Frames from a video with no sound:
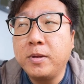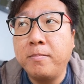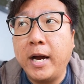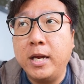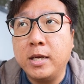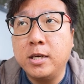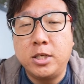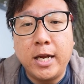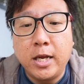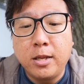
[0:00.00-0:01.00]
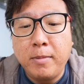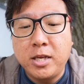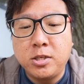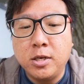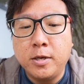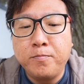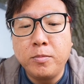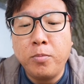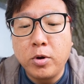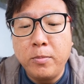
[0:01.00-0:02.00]
by the Gigantamax
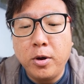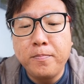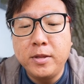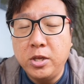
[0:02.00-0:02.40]
Pokemon,